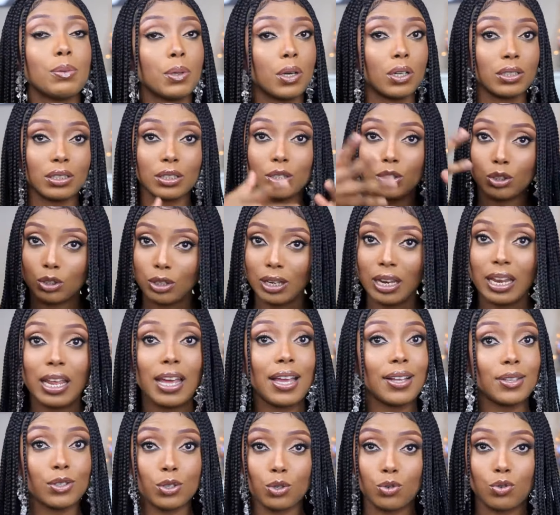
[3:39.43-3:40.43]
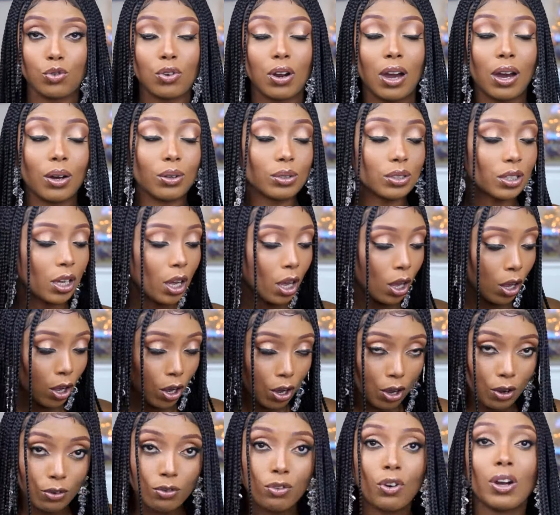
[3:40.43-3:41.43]
because it's laced throughout,
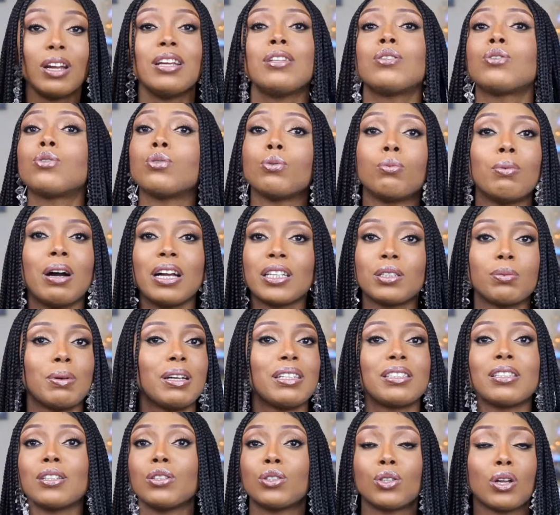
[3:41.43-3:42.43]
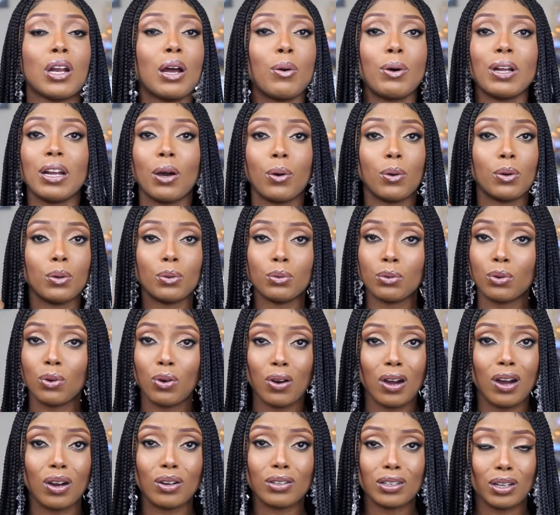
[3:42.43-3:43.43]
for it to match my skin, so that when I will go
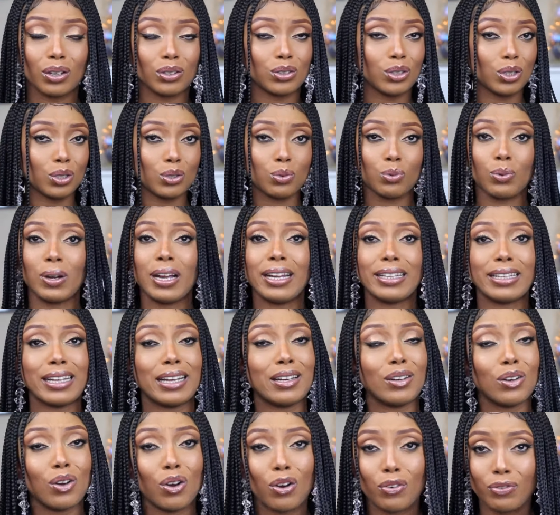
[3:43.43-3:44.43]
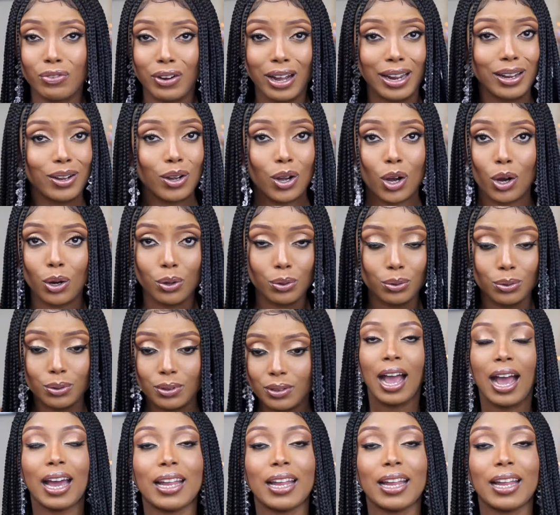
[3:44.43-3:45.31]
out, I'll just wear it and off I go.